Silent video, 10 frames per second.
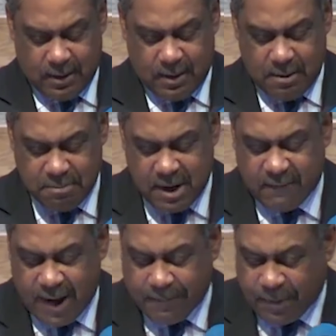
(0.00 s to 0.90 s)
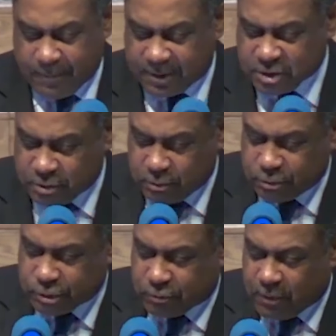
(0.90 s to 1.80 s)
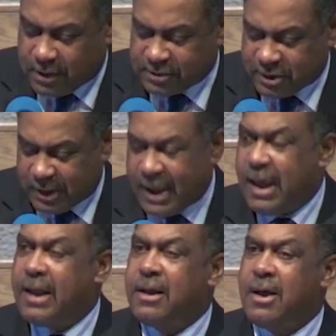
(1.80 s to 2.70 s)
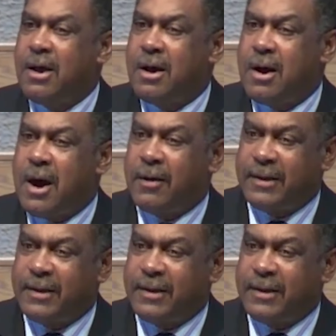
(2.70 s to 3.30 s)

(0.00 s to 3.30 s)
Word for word: many of our public schools across the land are as